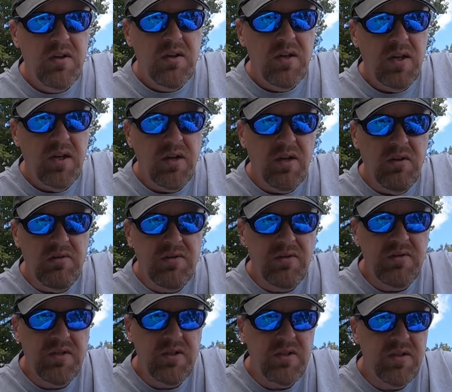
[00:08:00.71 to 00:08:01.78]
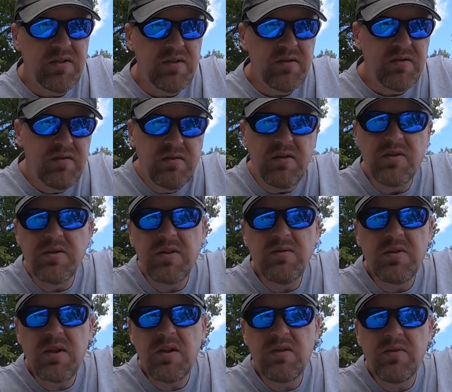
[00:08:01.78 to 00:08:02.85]
And colors on jigs, there's 2
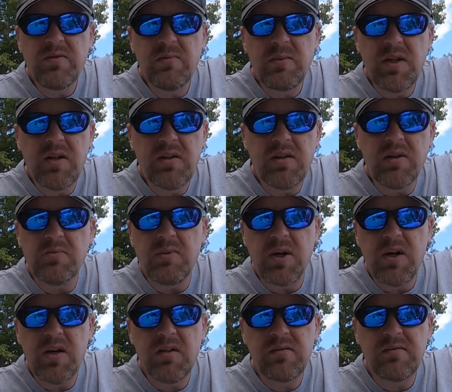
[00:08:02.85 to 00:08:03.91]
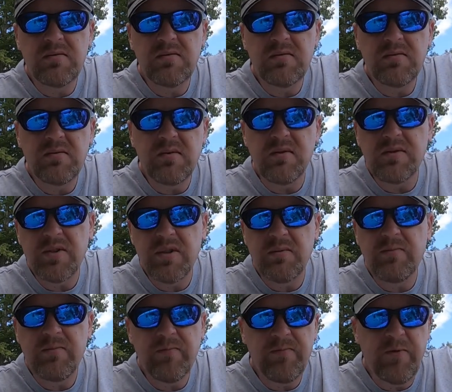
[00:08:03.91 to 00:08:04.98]
colors for me. There's brown, or
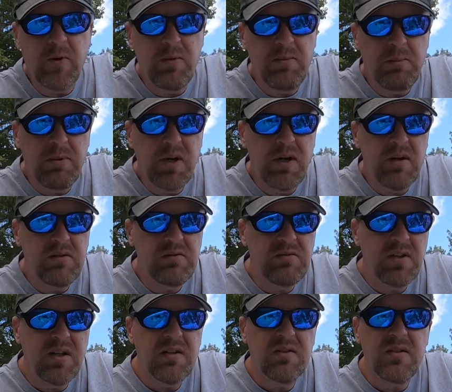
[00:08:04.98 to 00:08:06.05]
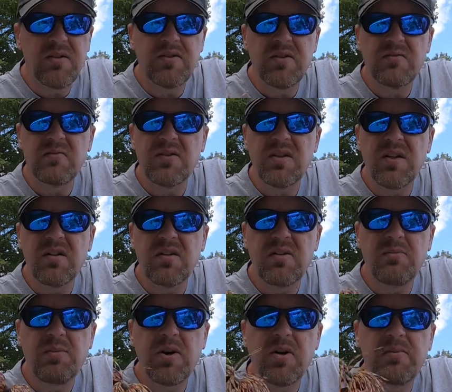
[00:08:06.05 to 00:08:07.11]
some form of brown, like this. This one's got a little
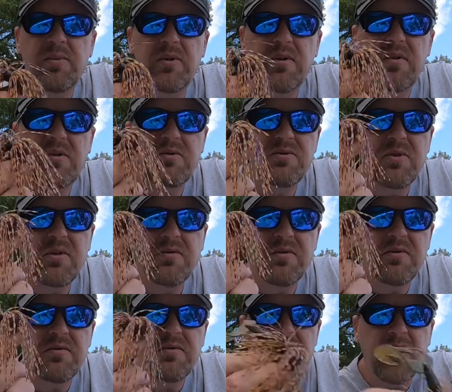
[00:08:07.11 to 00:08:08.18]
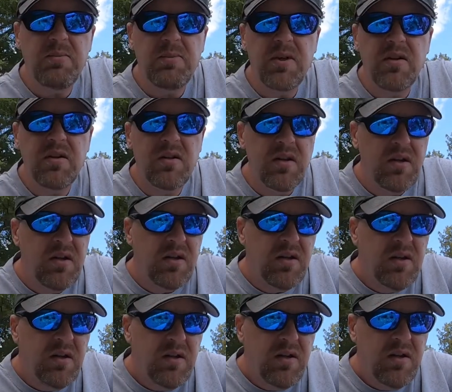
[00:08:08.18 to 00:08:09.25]
purple and a little chartreuse stripe in it.
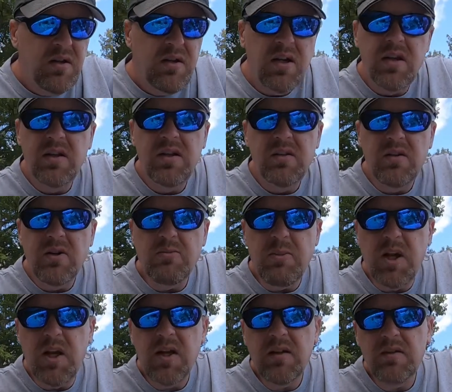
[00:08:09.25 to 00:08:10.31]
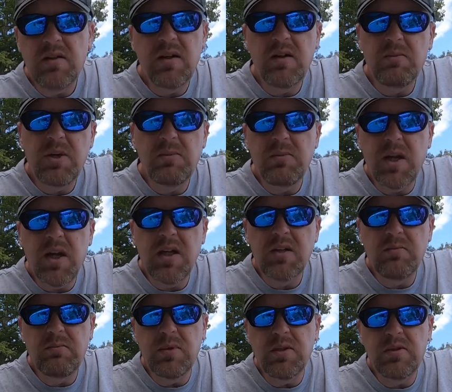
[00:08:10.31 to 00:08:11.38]
And then there's black. And it'll be black,
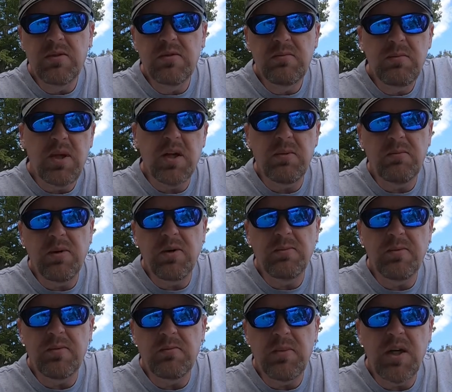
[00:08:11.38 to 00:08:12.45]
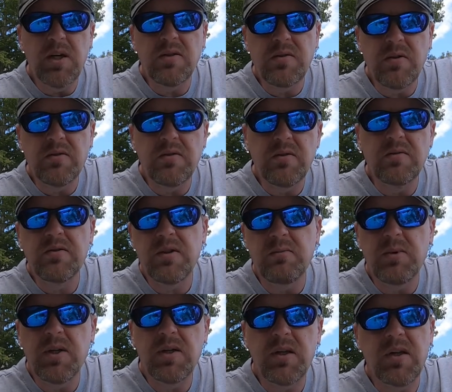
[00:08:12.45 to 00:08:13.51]
blue, black, purple, black chartreuse, something
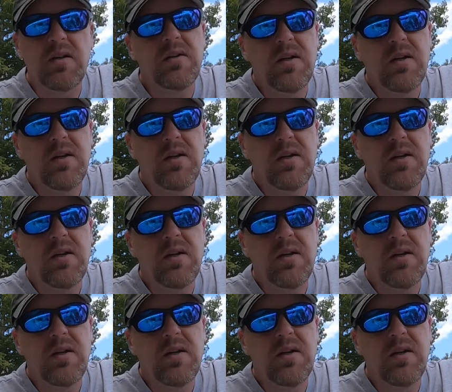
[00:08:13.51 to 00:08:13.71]
like that.